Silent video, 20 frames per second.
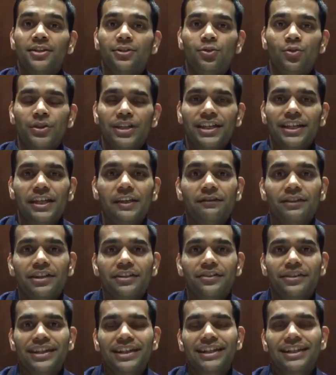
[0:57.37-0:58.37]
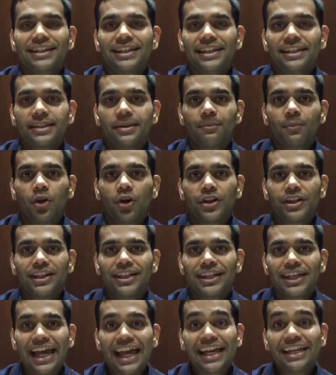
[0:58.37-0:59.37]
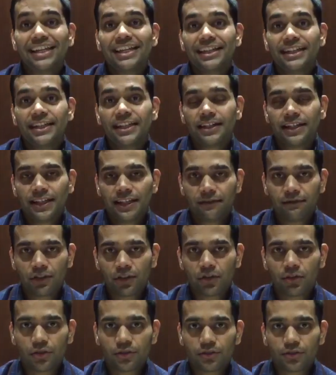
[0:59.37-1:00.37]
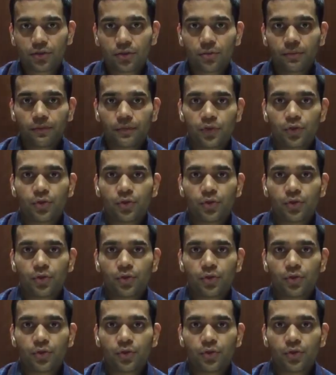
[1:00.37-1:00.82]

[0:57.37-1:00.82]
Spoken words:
You can even drink it in the morning and in the evening also.